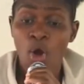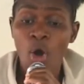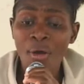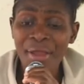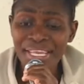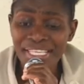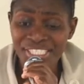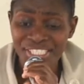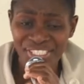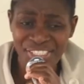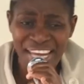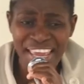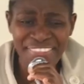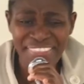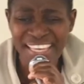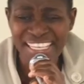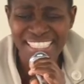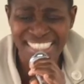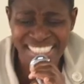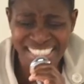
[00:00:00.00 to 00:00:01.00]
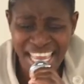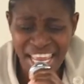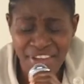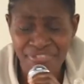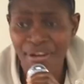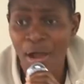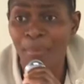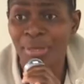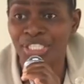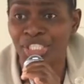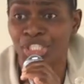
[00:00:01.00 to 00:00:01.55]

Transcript: Go in strength and save our